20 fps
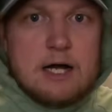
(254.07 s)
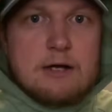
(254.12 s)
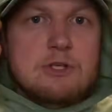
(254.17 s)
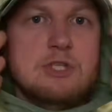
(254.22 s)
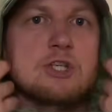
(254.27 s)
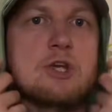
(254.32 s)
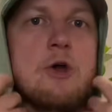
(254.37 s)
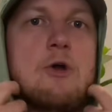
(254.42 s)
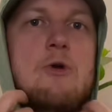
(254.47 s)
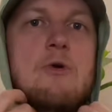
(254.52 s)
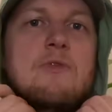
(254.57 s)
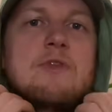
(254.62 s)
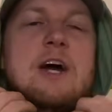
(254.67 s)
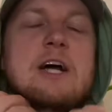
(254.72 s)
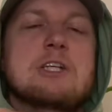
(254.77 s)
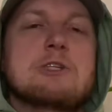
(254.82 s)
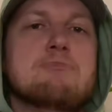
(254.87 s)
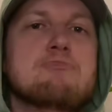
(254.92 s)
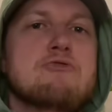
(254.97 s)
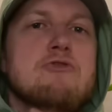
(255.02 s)
so
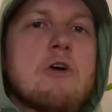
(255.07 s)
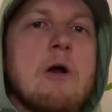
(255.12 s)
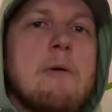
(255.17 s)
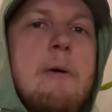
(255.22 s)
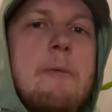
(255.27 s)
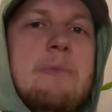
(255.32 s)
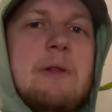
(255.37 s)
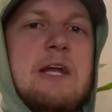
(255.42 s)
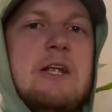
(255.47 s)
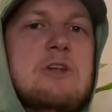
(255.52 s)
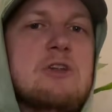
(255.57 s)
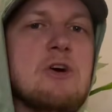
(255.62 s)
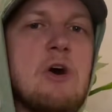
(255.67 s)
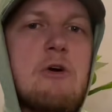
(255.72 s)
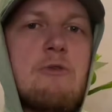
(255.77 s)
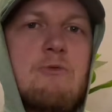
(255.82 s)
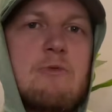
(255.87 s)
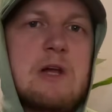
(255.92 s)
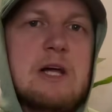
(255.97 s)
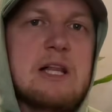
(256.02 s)
that's probably
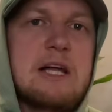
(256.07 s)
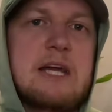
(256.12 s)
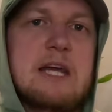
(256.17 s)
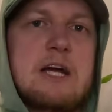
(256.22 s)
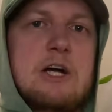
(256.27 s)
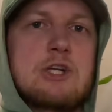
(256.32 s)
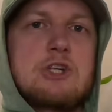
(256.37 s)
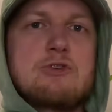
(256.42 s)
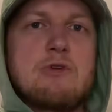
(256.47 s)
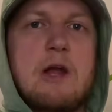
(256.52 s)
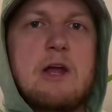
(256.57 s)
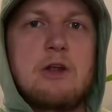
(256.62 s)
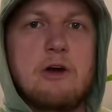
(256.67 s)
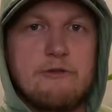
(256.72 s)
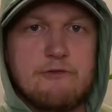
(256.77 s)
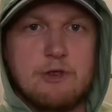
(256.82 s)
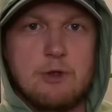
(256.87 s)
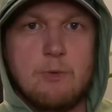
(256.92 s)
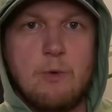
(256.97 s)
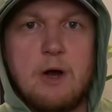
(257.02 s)
not really a
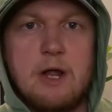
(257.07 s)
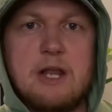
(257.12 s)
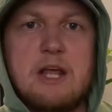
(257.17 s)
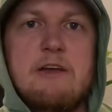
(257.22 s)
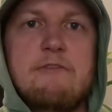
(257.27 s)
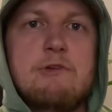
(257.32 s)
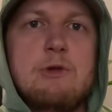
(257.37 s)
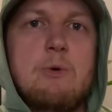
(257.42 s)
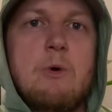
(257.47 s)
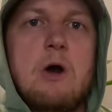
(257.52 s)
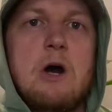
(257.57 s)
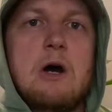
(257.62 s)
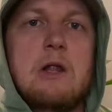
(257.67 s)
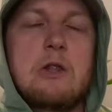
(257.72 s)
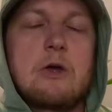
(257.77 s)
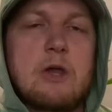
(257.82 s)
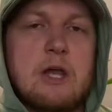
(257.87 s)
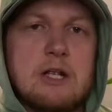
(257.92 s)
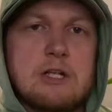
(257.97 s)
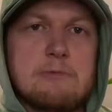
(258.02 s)
trade-off you want if you are
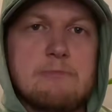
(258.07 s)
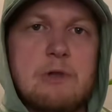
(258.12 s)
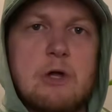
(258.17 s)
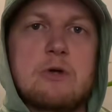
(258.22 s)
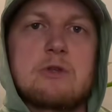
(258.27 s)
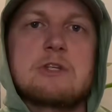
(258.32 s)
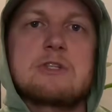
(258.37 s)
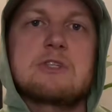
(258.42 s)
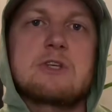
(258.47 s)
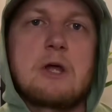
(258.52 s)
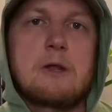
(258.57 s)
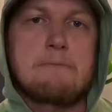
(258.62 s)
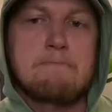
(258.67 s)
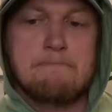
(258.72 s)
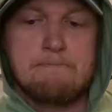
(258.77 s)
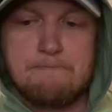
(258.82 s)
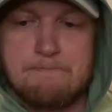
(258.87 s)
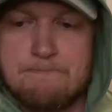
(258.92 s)
looking to block the sun.